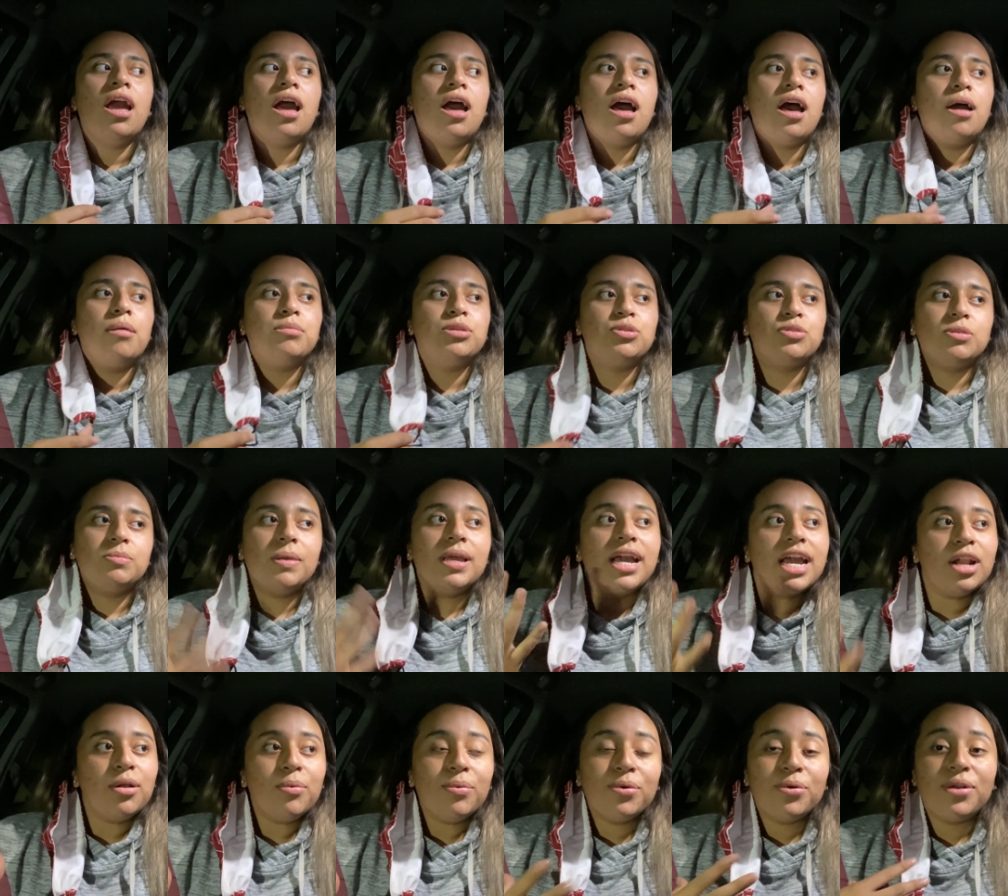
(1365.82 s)
um she was being
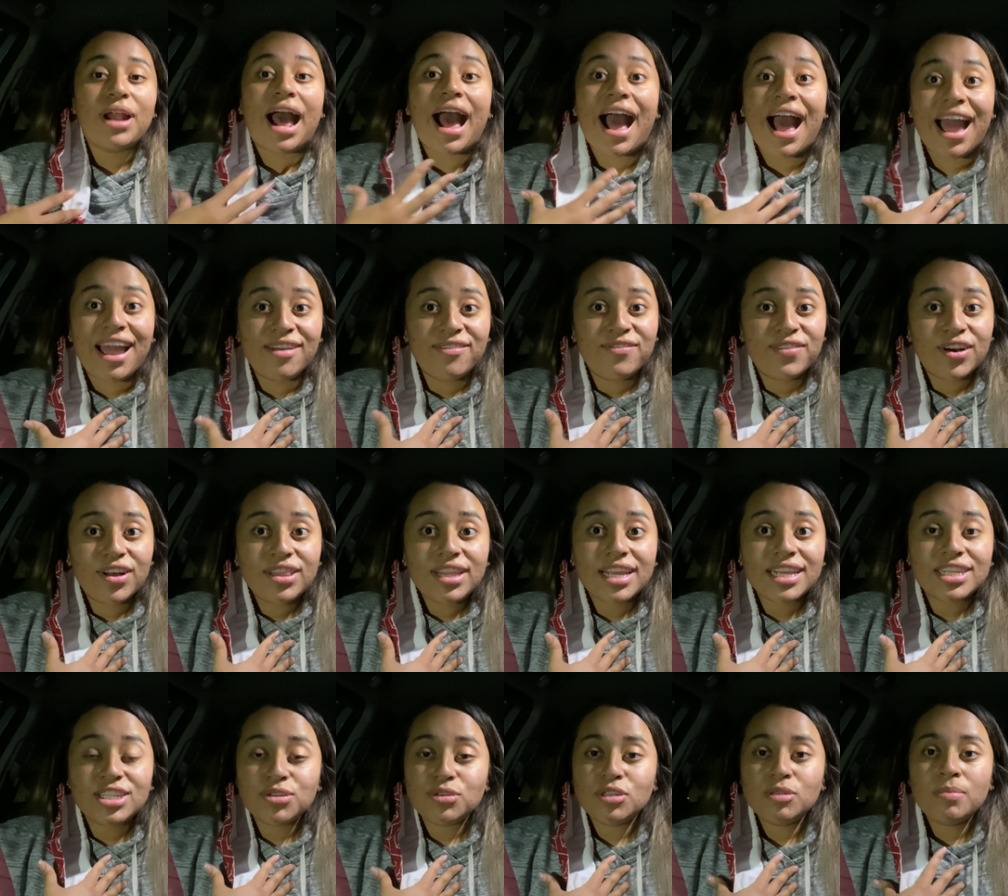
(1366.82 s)
kind of rude i felt like
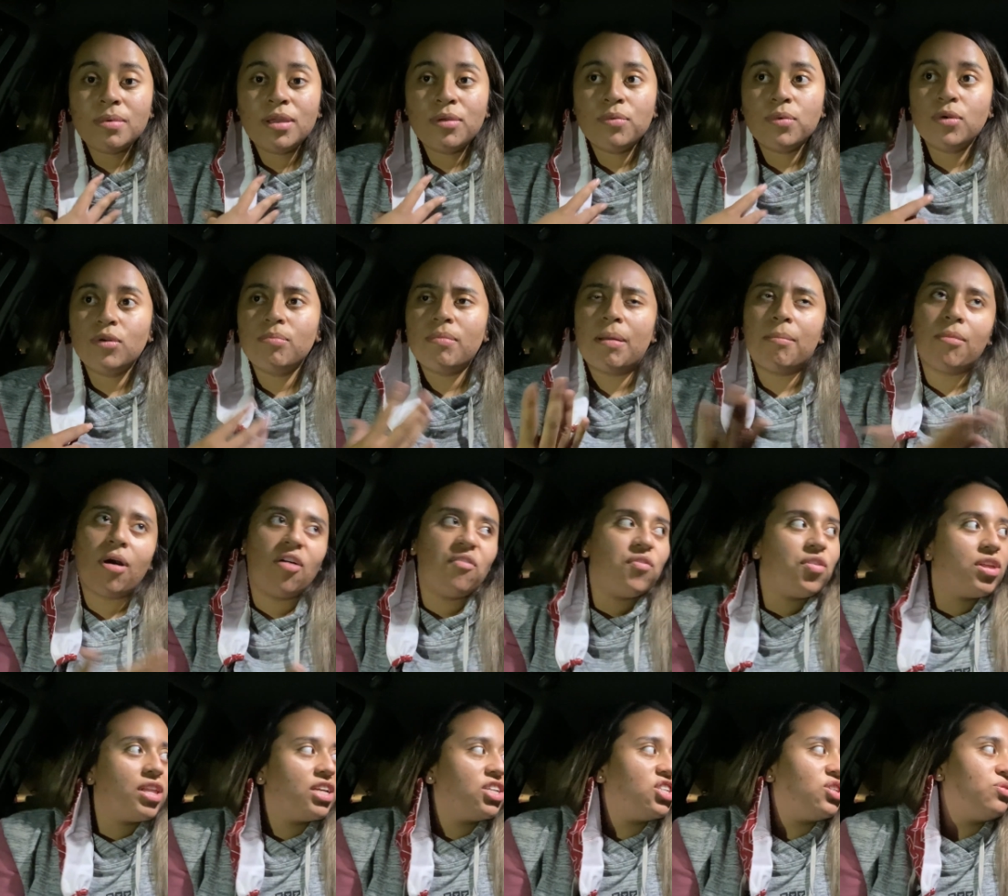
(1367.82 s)
she was being rude my mom
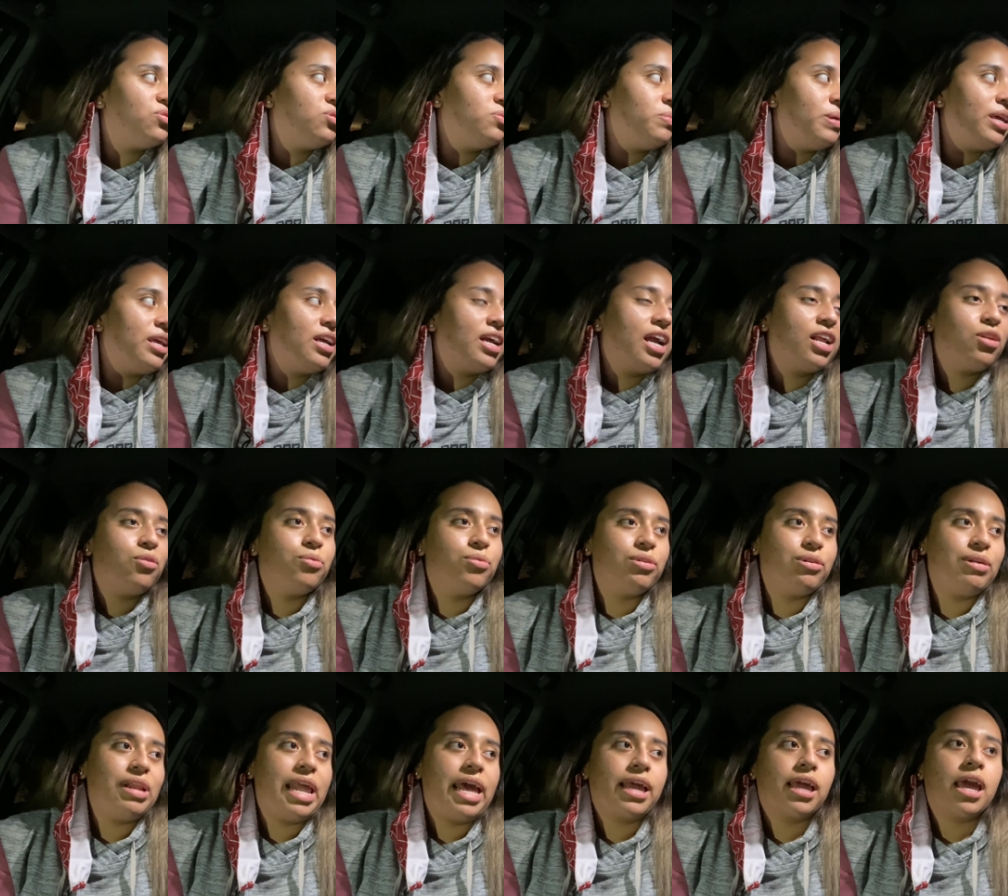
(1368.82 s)
felt like she was being kind of
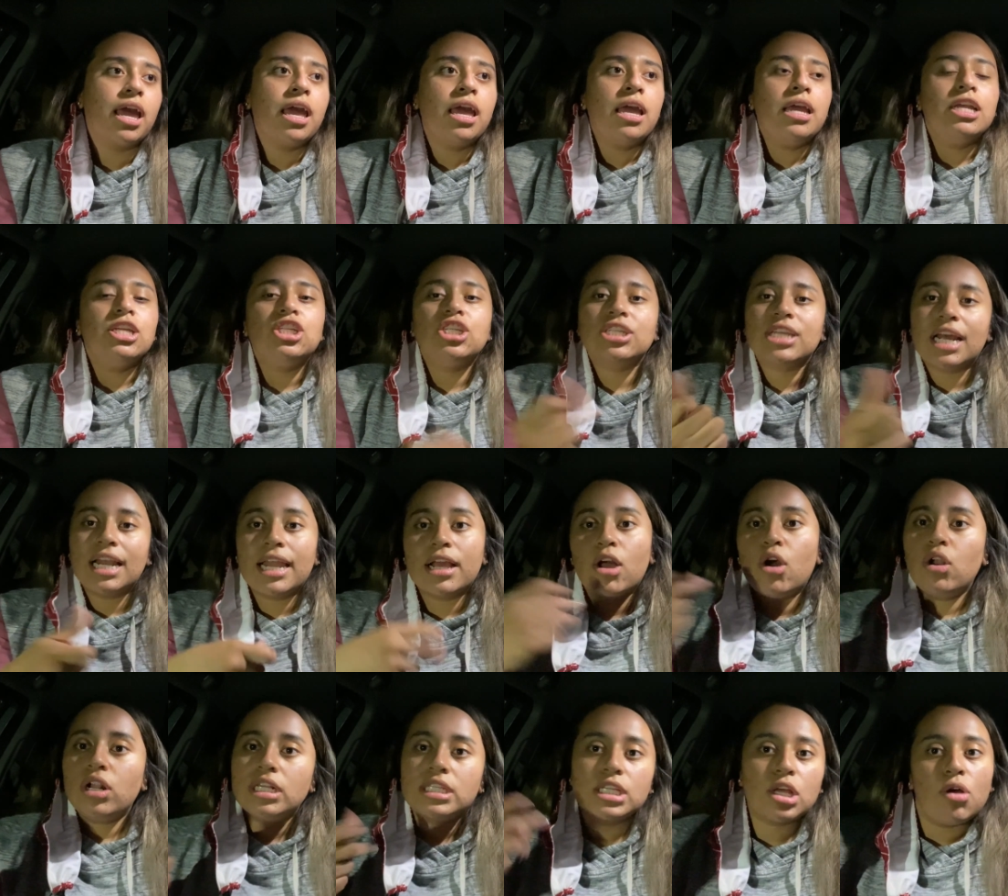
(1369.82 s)
rude like just kind of like
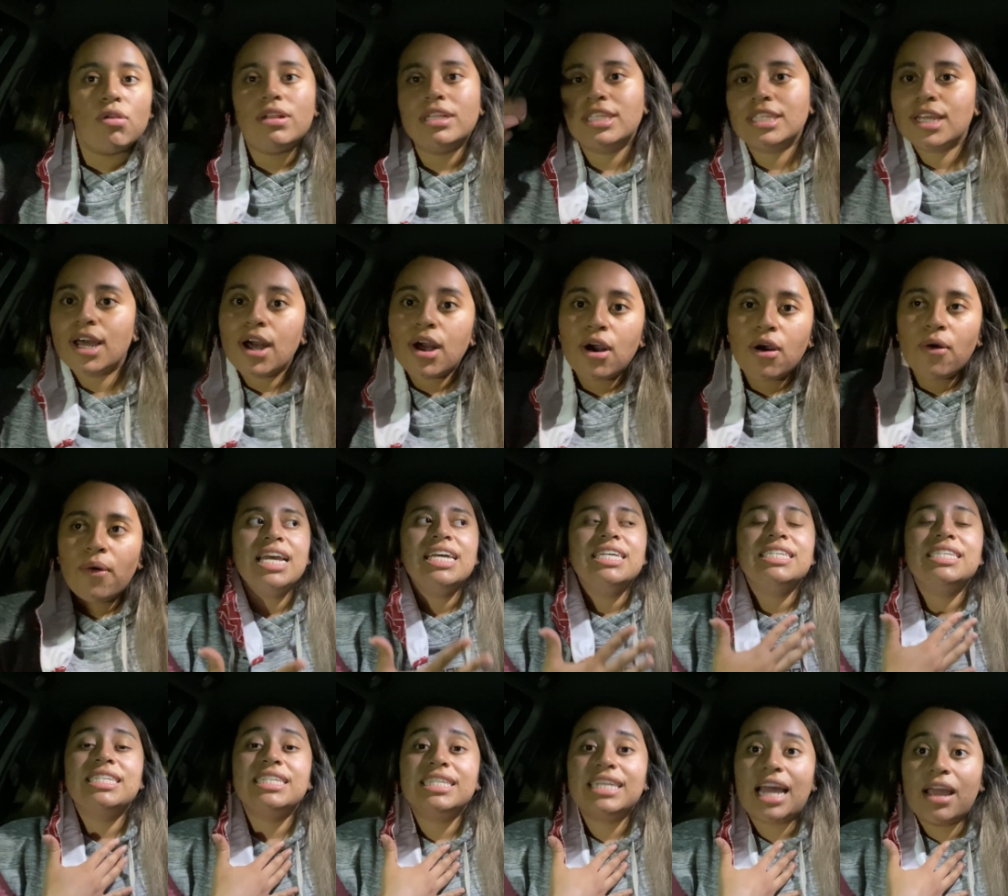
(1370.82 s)
oh let's go let's go
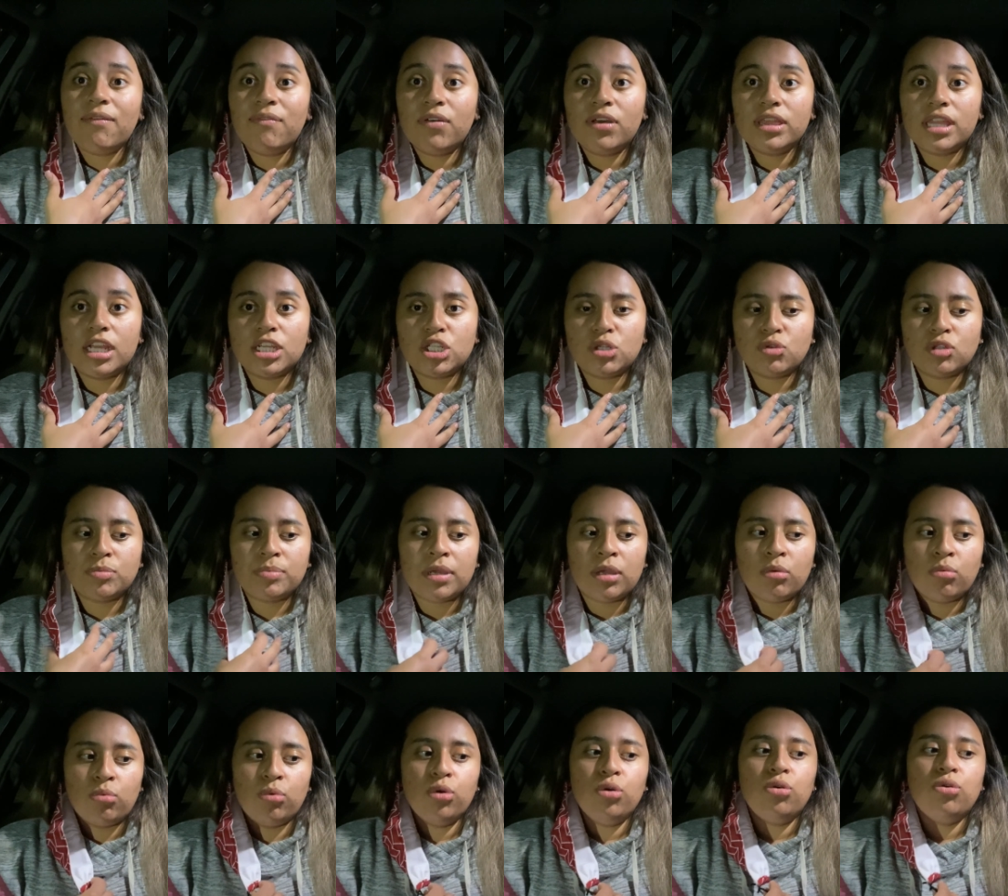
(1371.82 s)
since i felt that she was
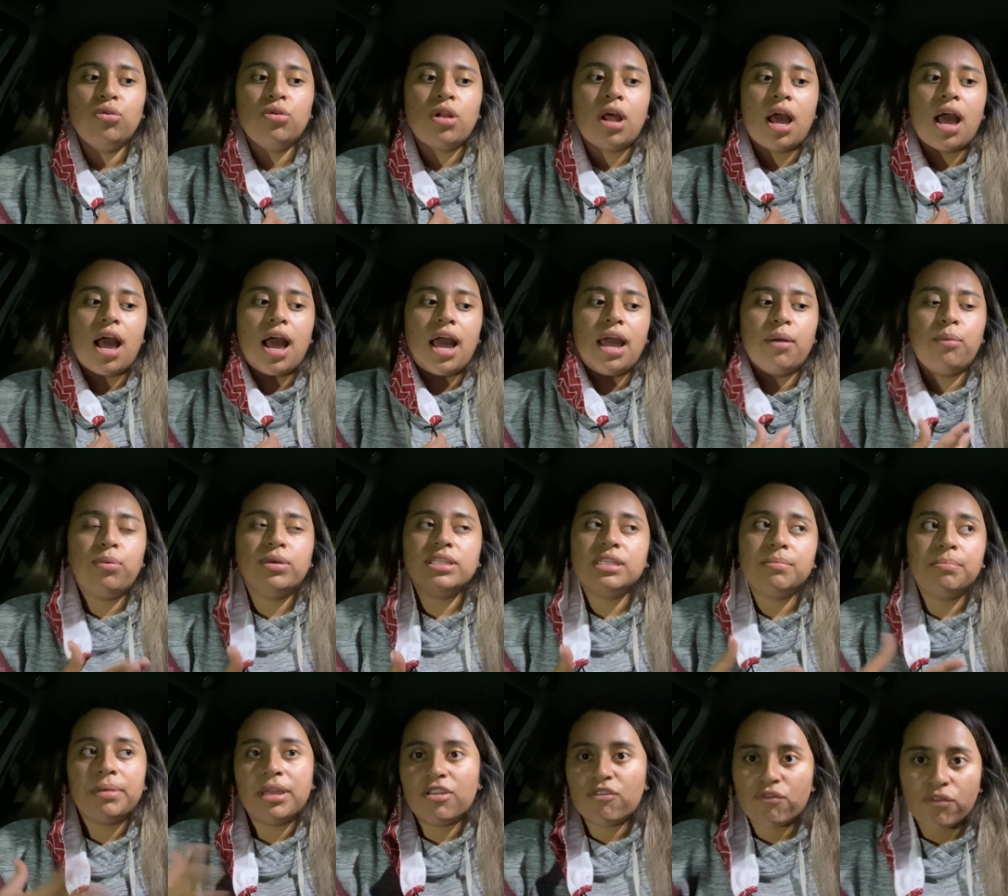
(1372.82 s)
being rude i
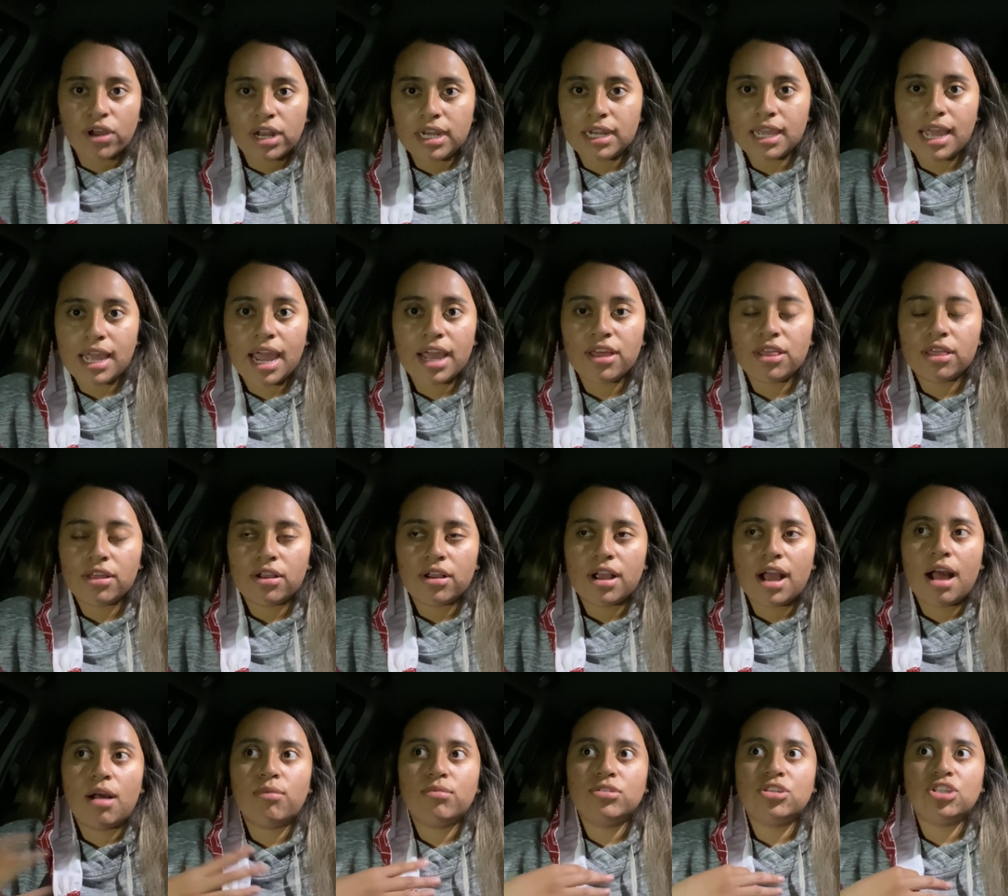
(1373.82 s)
wasn't being friendly either
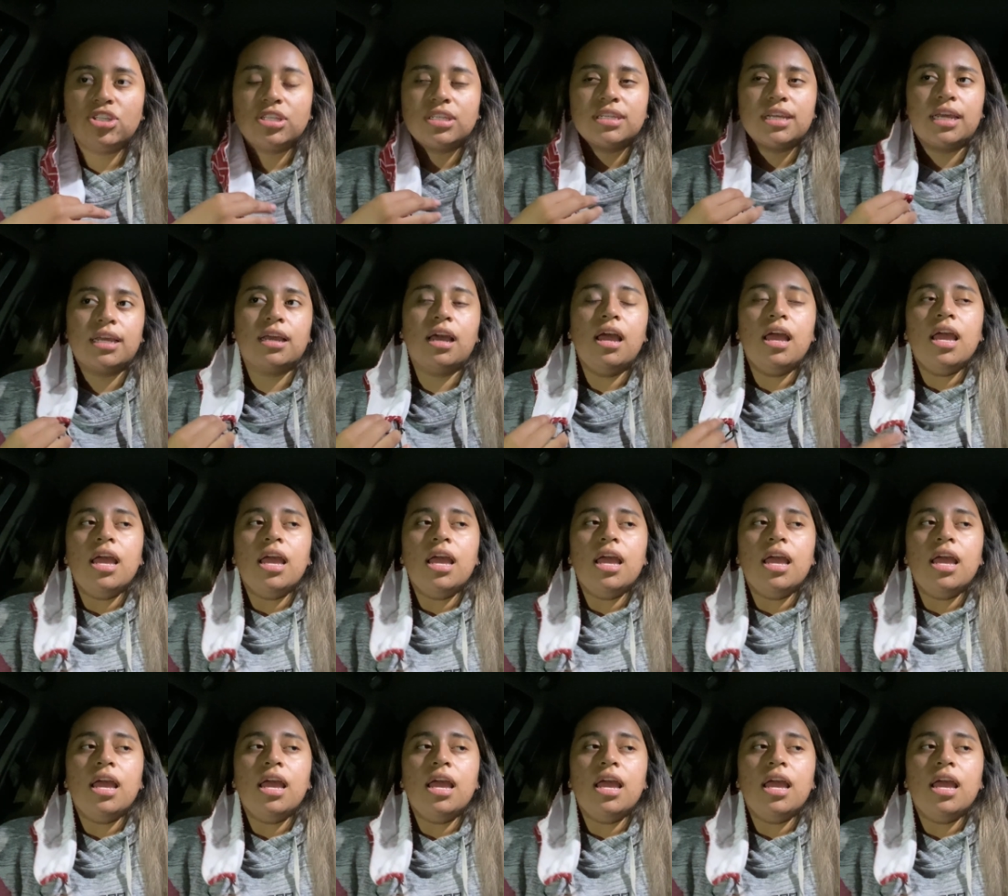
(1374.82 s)
i was just like